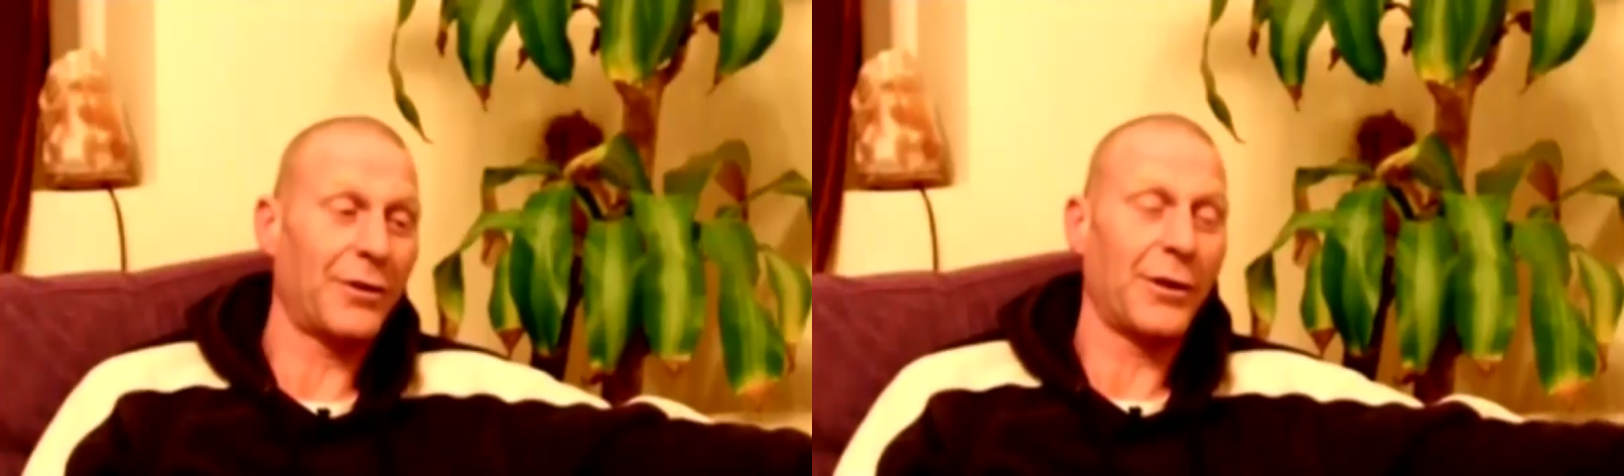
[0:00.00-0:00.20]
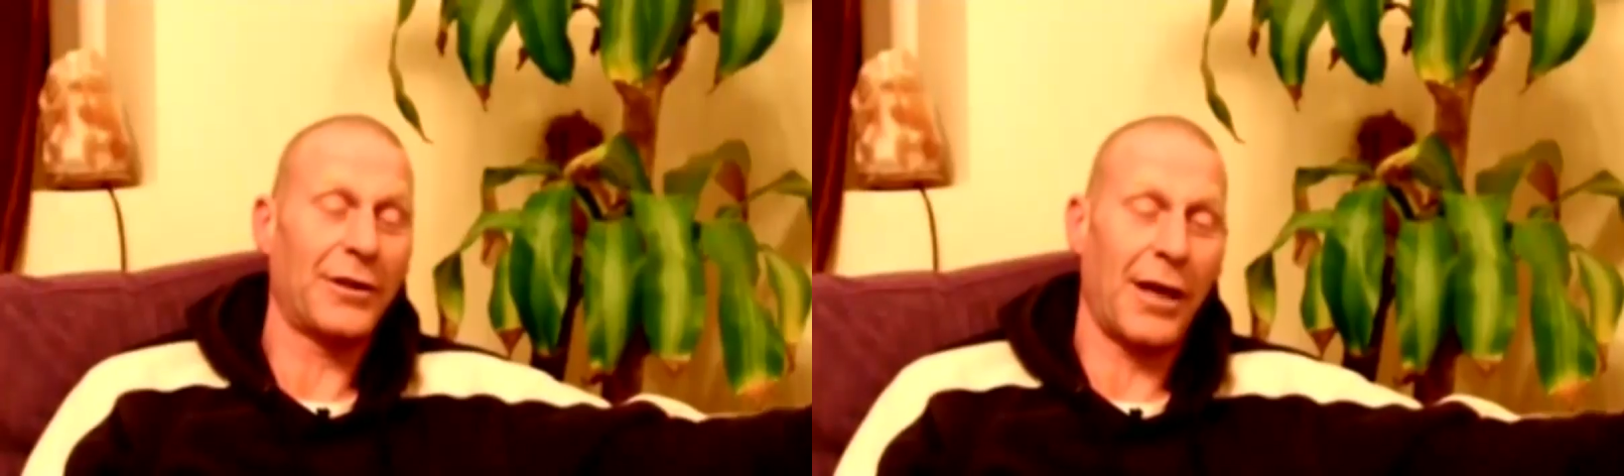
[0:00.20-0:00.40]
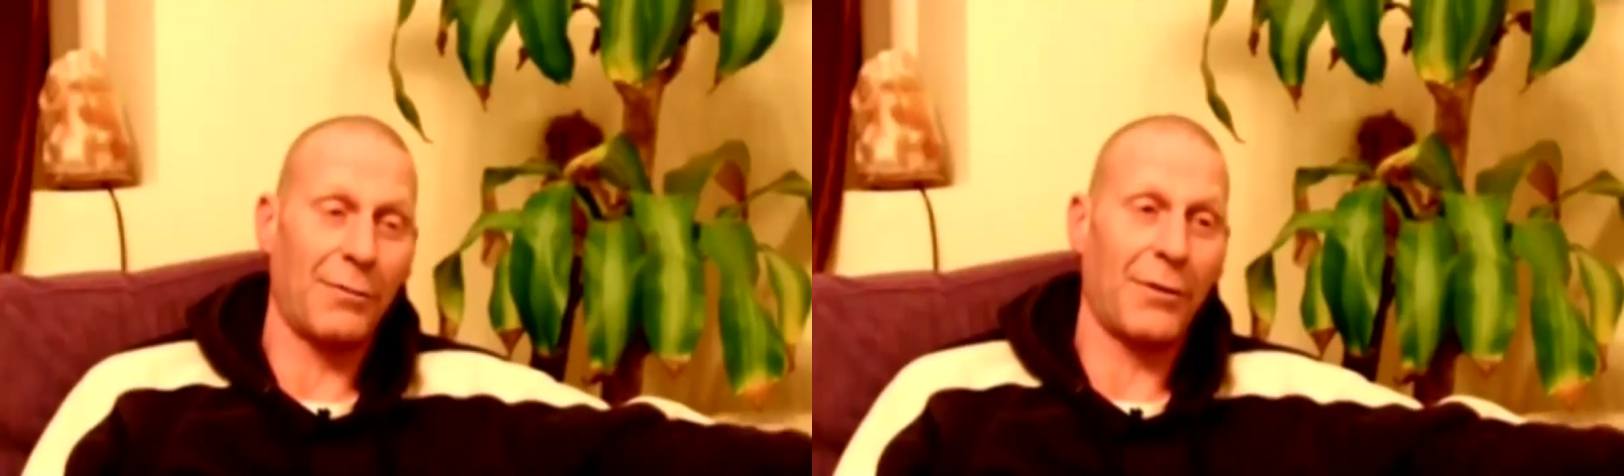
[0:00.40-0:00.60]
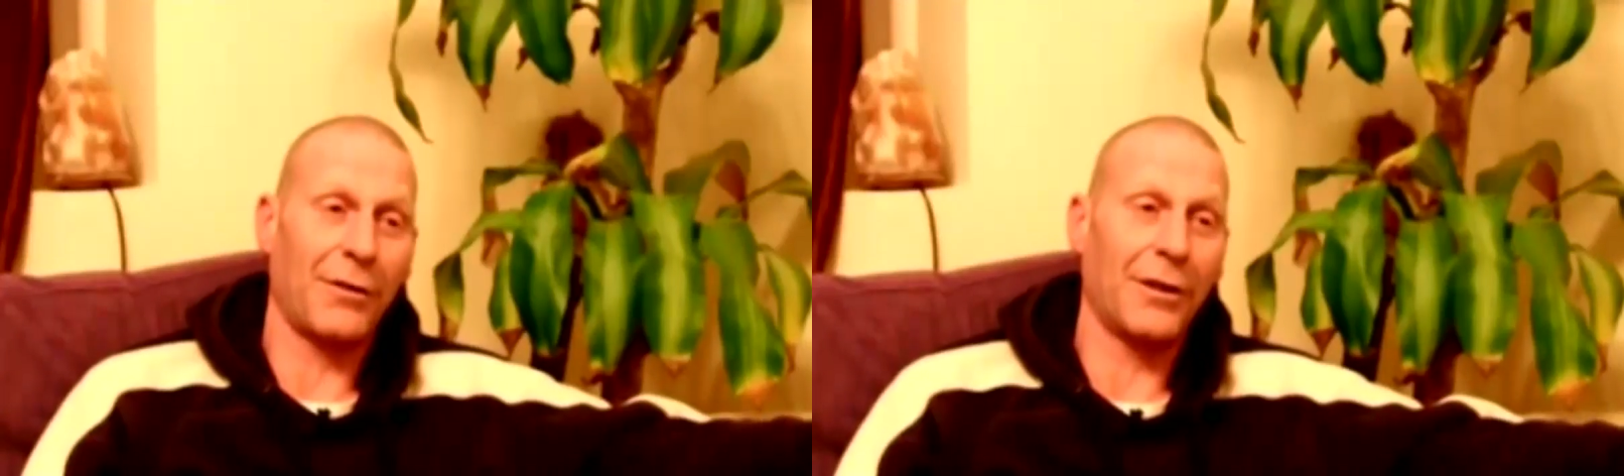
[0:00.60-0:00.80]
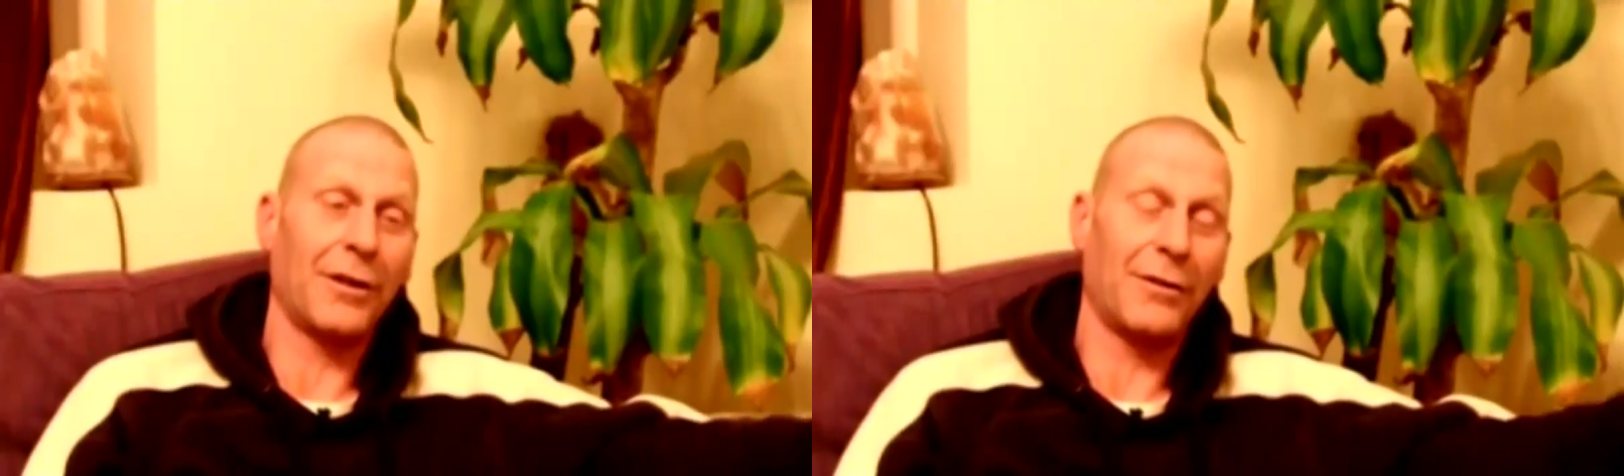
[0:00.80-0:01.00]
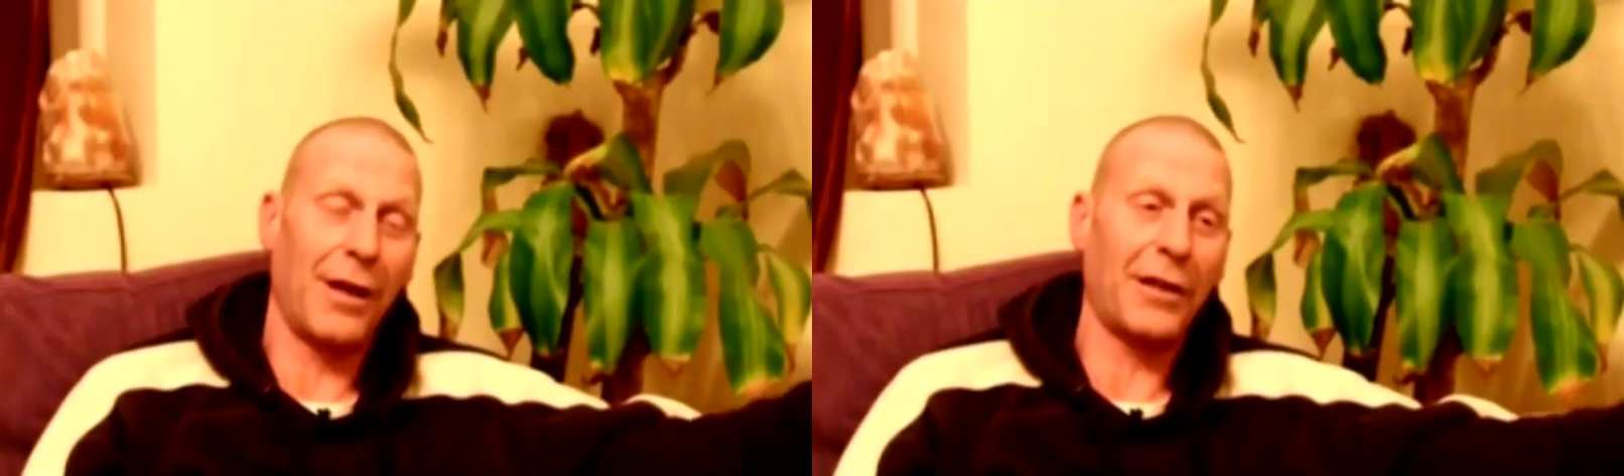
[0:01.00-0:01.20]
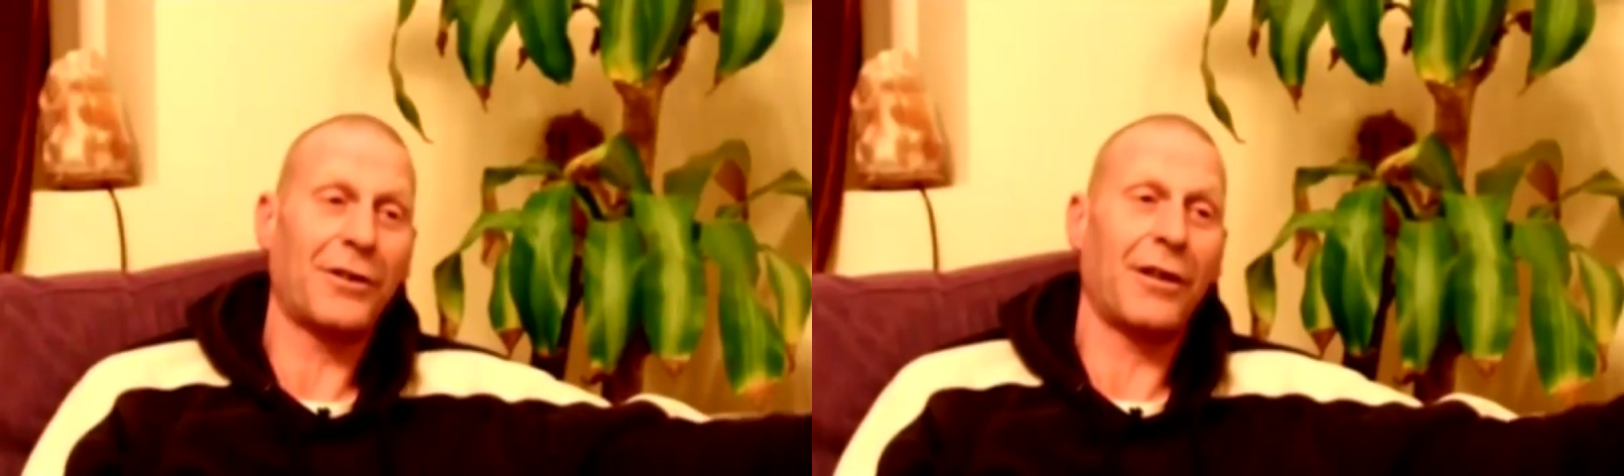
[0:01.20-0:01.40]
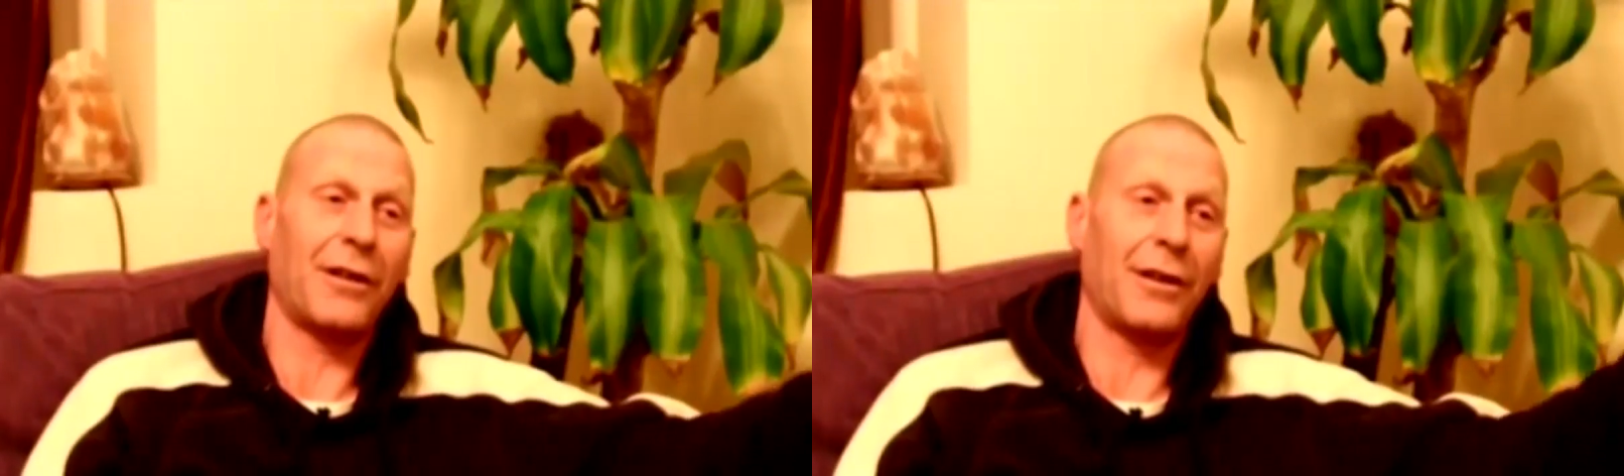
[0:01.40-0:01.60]
to attend warrant and
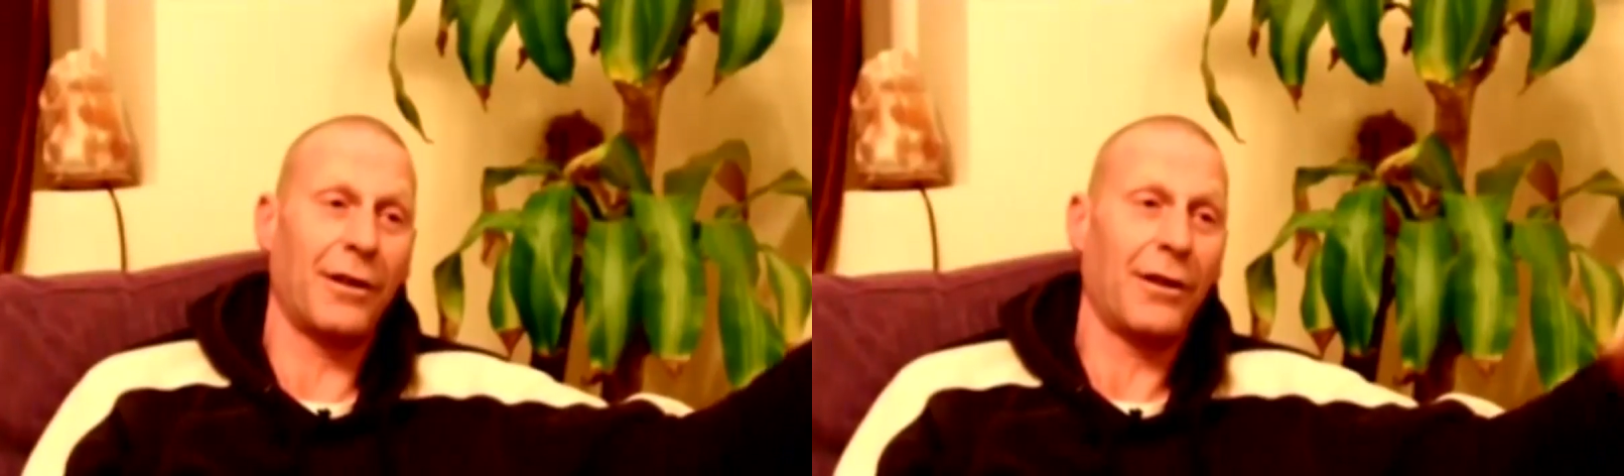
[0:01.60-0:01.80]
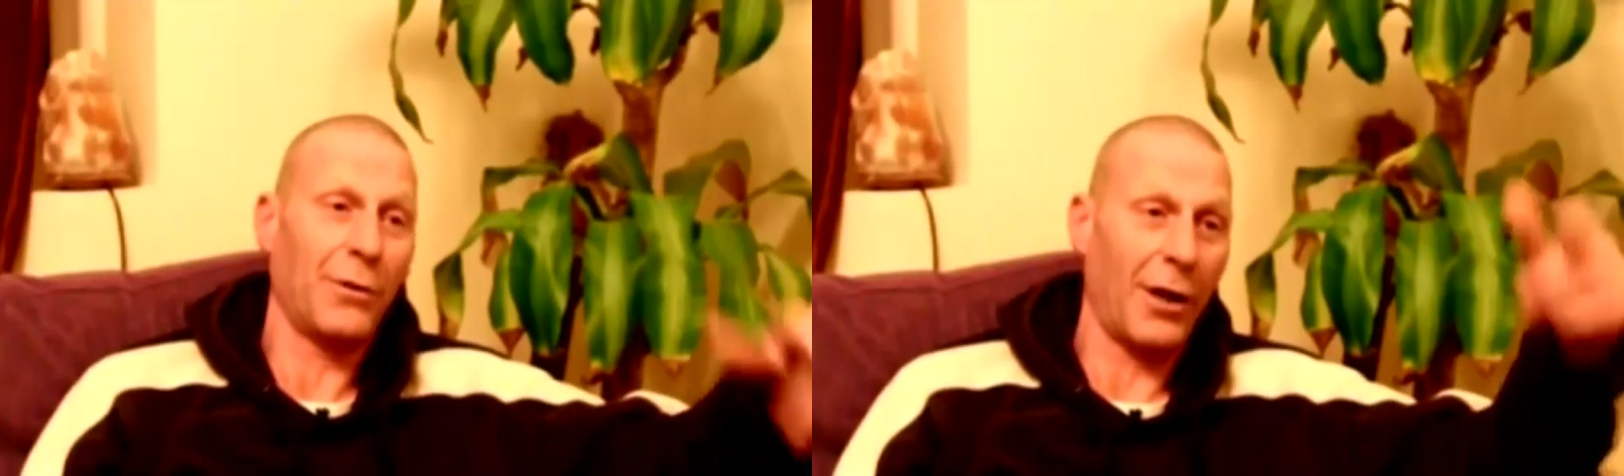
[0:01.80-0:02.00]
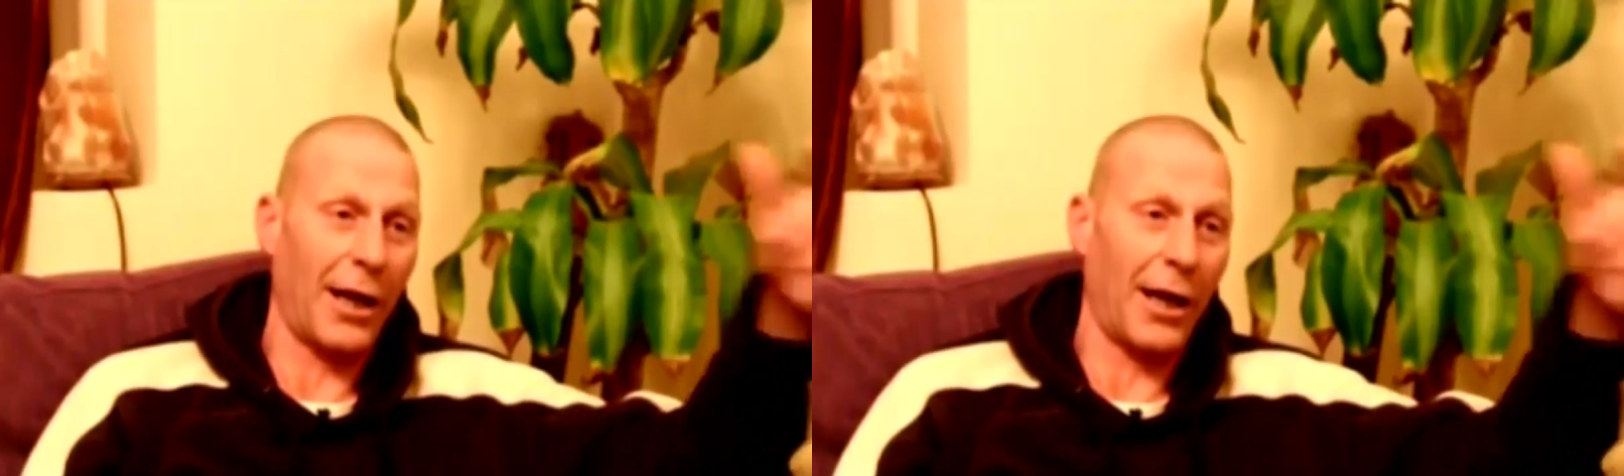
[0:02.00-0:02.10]
arrest you.